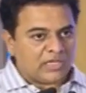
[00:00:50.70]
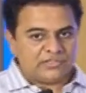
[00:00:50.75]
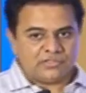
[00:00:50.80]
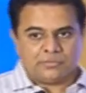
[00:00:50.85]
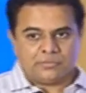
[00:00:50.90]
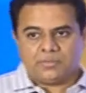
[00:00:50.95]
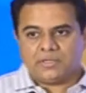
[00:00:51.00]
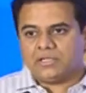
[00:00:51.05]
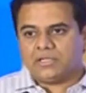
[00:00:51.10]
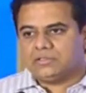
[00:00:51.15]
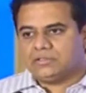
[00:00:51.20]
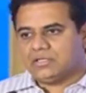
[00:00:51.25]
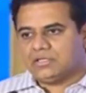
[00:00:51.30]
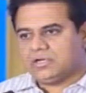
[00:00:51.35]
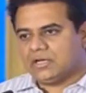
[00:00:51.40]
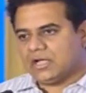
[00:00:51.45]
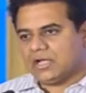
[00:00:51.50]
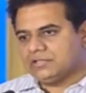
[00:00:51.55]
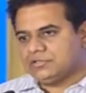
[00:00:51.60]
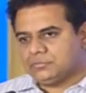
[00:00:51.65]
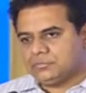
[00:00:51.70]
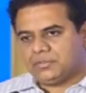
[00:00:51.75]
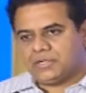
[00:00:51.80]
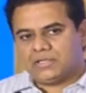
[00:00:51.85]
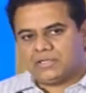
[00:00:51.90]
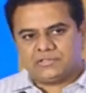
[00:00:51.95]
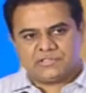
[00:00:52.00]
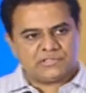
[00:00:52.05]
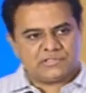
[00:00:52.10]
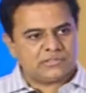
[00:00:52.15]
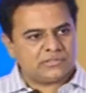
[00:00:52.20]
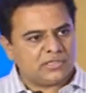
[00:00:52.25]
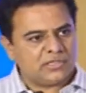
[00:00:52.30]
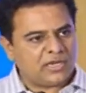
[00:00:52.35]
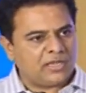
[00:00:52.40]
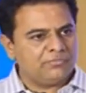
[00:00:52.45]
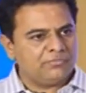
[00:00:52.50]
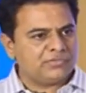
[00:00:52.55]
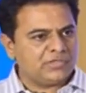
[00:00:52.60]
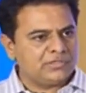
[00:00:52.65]
Hyderabad and Hyderabad's
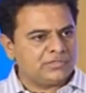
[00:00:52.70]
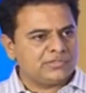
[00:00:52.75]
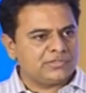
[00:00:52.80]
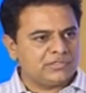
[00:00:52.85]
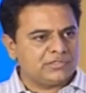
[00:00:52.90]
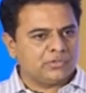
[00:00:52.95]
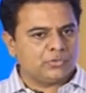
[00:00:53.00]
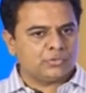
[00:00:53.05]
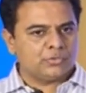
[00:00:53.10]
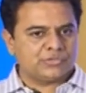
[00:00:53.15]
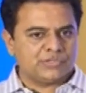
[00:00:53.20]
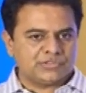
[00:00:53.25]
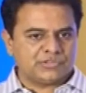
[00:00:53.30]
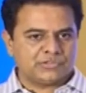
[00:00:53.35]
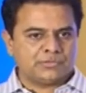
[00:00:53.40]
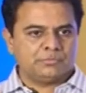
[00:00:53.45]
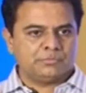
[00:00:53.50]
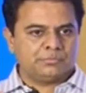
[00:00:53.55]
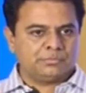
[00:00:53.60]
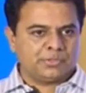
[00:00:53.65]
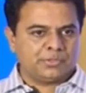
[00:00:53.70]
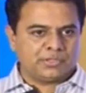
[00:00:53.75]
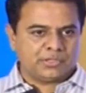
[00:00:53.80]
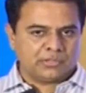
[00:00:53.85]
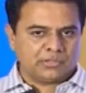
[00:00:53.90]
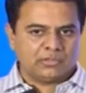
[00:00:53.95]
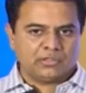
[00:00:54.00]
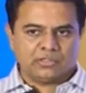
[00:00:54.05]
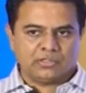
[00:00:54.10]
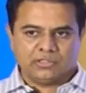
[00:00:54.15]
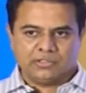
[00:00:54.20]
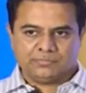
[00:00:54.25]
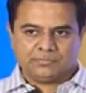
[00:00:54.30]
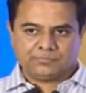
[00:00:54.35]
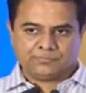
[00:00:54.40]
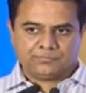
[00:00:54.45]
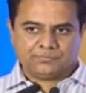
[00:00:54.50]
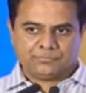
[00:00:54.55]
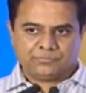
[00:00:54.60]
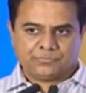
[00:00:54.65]
life sciences ecosystem, particularly,
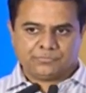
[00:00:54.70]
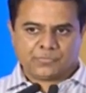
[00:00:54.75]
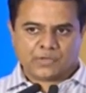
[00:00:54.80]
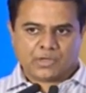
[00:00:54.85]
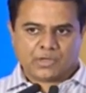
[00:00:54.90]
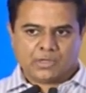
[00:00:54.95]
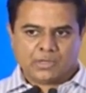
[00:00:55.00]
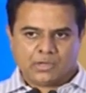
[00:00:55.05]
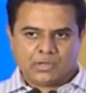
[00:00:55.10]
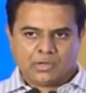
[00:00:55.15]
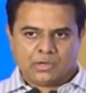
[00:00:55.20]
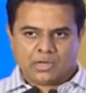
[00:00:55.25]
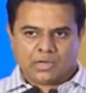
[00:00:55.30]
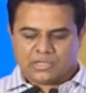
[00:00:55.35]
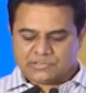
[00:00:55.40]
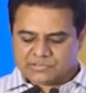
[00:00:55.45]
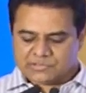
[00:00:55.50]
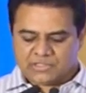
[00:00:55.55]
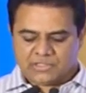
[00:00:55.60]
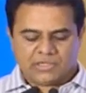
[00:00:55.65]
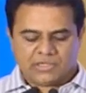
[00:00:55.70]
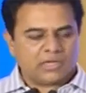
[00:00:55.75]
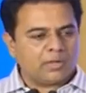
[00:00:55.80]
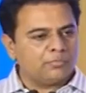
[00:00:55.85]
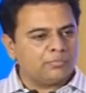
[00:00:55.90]
has really